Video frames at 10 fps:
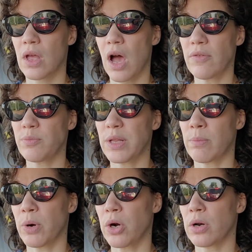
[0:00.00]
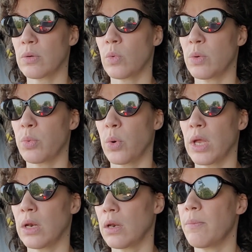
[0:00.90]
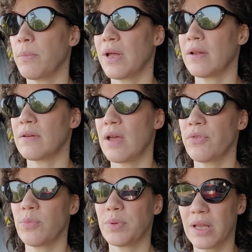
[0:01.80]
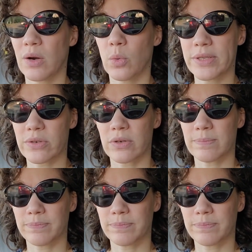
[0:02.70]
I haven't played a bard at one point, but never played a wizard.